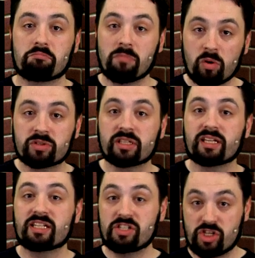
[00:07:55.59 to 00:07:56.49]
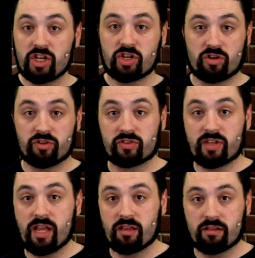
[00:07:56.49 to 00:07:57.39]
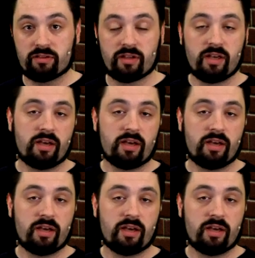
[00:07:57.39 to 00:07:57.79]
mostly digital sales.